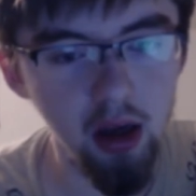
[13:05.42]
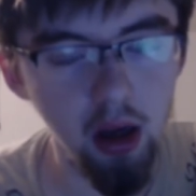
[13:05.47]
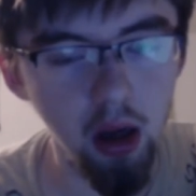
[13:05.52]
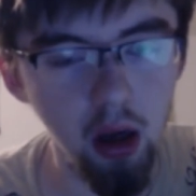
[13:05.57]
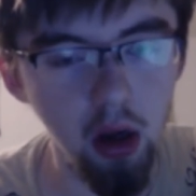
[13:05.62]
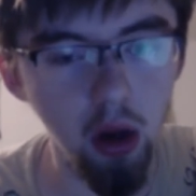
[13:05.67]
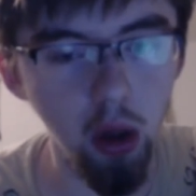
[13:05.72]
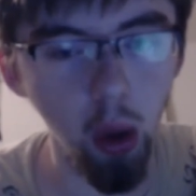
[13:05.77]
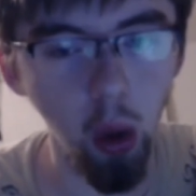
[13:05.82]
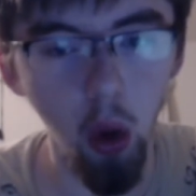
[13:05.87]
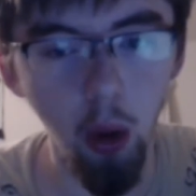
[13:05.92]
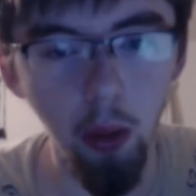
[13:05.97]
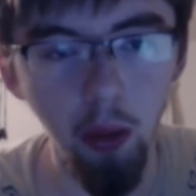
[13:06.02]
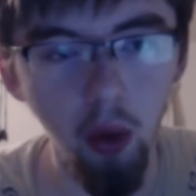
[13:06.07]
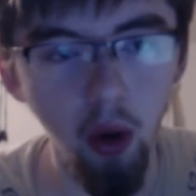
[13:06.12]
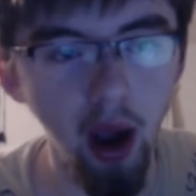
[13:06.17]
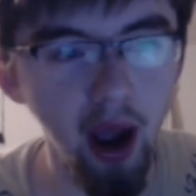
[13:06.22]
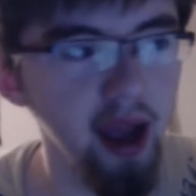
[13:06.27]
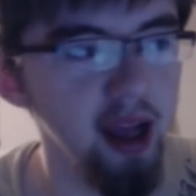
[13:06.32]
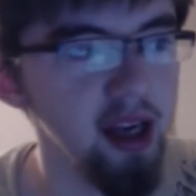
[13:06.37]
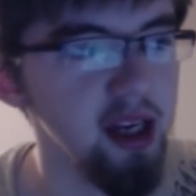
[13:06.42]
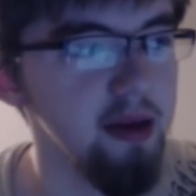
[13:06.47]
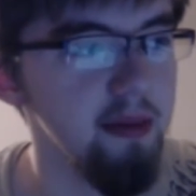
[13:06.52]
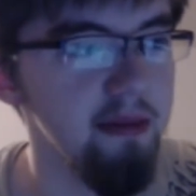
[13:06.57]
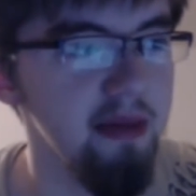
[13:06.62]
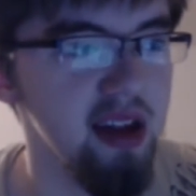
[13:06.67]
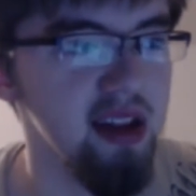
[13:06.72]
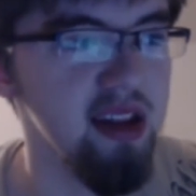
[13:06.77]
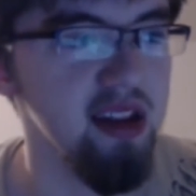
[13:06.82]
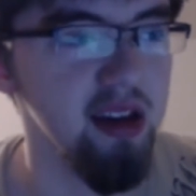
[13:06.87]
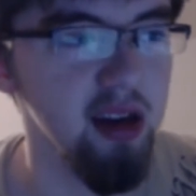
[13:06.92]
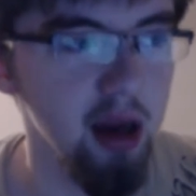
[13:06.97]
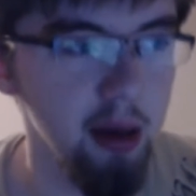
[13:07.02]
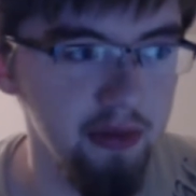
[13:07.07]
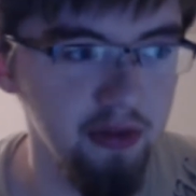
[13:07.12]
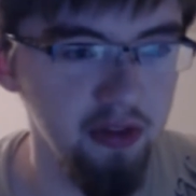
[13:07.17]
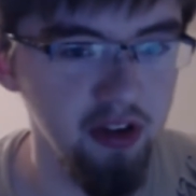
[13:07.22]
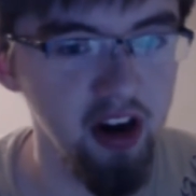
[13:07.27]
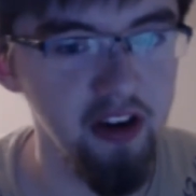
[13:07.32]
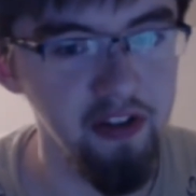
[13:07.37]
Global had to mess it up
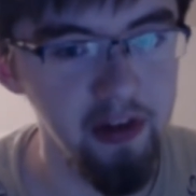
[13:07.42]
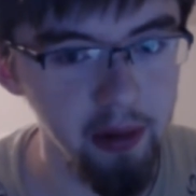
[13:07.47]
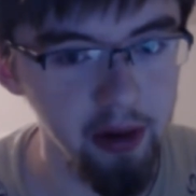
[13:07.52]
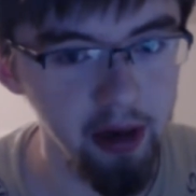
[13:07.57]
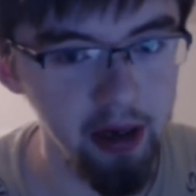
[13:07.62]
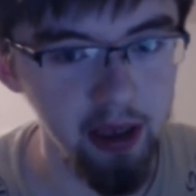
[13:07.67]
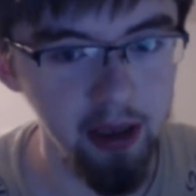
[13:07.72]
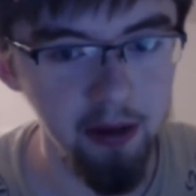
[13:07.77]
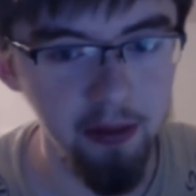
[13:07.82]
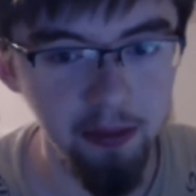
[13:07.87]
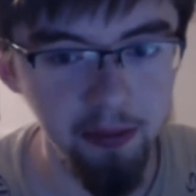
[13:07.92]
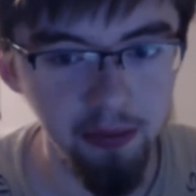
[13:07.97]
for everybody.